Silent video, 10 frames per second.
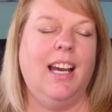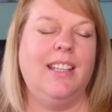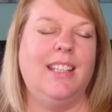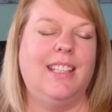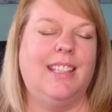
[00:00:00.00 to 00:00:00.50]

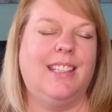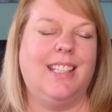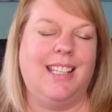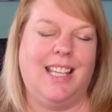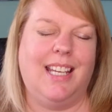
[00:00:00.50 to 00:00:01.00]
And
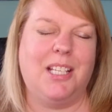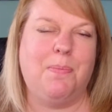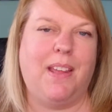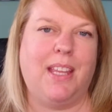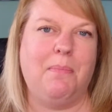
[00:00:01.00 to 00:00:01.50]
they then
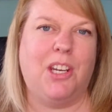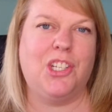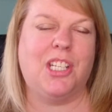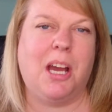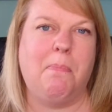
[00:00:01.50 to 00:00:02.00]
expect that
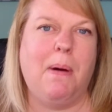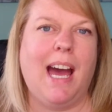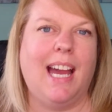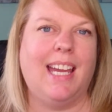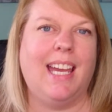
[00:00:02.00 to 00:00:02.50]
manager to come
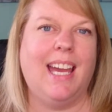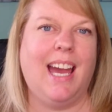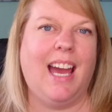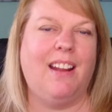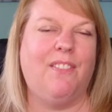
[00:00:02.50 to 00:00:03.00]
back
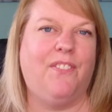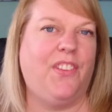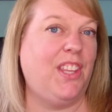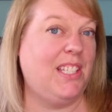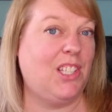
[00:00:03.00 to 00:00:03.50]
and
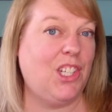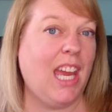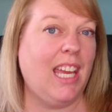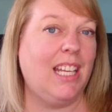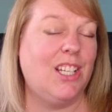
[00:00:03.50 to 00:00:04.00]
for things to
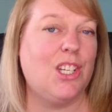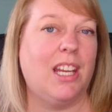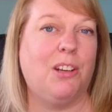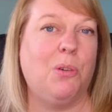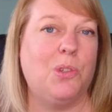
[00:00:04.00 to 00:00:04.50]
change.
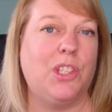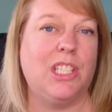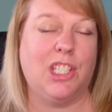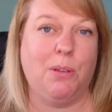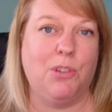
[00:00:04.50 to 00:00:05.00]
And of course,
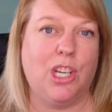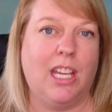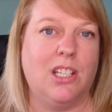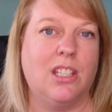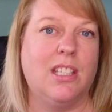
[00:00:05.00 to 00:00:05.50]
things don't
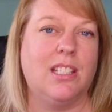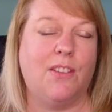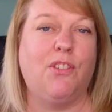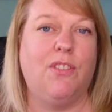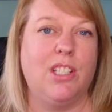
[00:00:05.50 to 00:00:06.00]
change. And there's
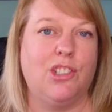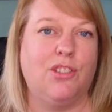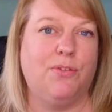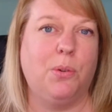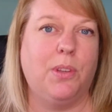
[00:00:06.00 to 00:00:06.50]
several
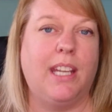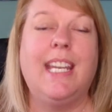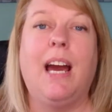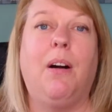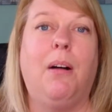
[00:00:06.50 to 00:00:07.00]
reasons for that.
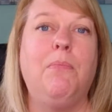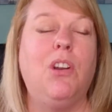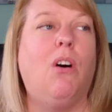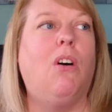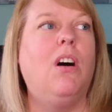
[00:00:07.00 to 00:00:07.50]
Now,
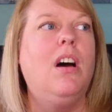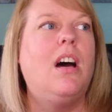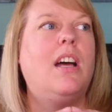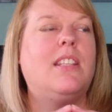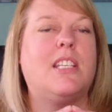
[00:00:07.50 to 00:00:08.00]
I'm not
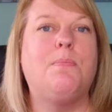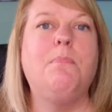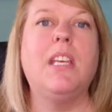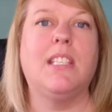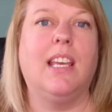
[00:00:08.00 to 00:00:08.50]

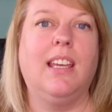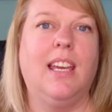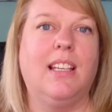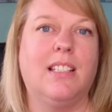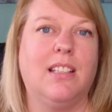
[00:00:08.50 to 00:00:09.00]
dismissing
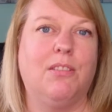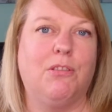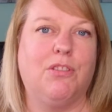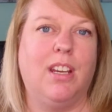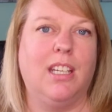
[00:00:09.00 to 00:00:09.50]

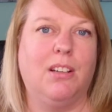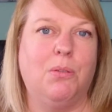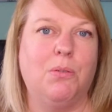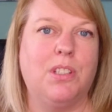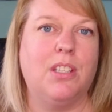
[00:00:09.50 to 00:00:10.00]
external training
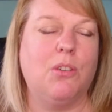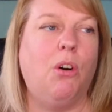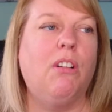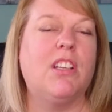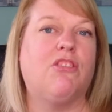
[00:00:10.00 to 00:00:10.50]
courses
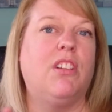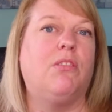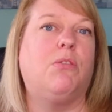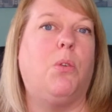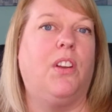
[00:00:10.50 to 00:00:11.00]
or
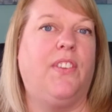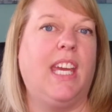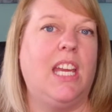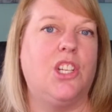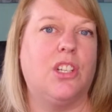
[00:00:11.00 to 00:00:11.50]
external
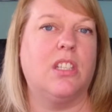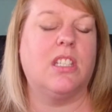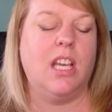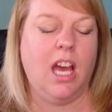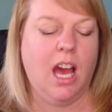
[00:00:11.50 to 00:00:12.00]

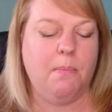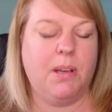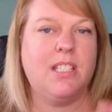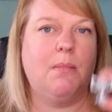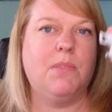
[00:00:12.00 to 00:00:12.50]
qualifications,
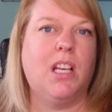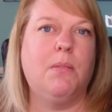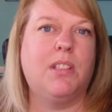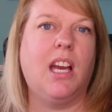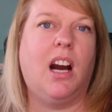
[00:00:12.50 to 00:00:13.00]
but
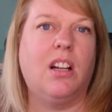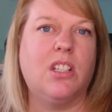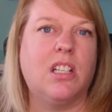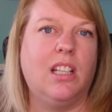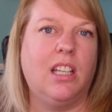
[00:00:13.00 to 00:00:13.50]
sometimes they are
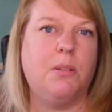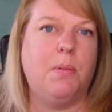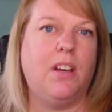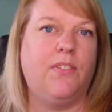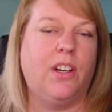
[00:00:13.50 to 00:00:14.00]
just a little
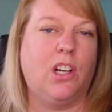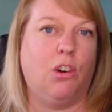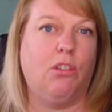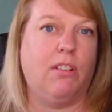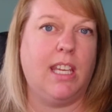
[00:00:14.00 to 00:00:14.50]
bit of a
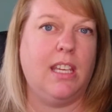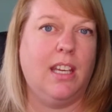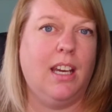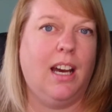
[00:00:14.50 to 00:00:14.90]
glory